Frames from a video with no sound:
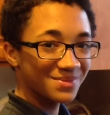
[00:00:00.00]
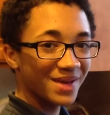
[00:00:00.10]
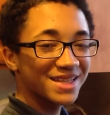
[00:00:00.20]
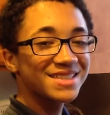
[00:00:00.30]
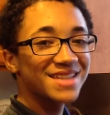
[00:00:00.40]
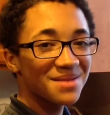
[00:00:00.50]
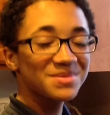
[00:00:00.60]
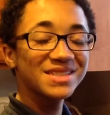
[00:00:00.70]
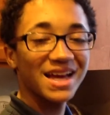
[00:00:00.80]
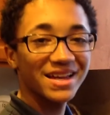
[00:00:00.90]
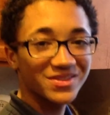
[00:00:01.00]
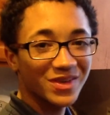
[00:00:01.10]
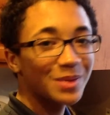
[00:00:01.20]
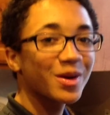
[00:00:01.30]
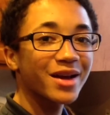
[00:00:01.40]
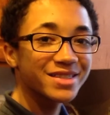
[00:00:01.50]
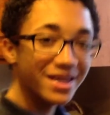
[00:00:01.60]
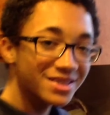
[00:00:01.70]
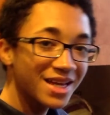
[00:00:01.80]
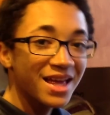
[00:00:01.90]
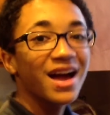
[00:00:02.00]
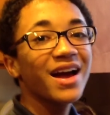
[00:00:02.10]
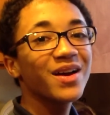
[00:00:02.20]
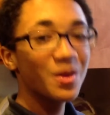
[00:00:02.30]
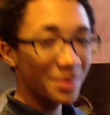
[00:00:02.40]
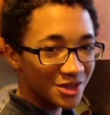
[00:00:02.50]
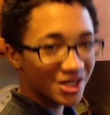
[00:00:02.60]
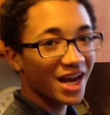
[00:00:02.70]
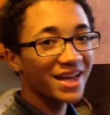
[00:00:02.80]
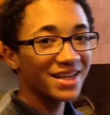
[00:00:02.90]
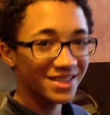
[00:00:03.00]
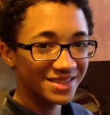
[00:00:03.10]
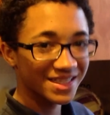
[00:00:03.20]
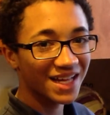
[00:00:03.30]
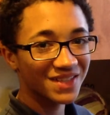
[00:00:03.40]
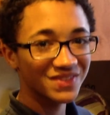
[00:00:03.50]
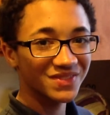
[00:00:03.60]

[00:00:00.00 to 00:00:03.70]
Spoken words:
my STEM Science Fair project. I hope you try it yourself.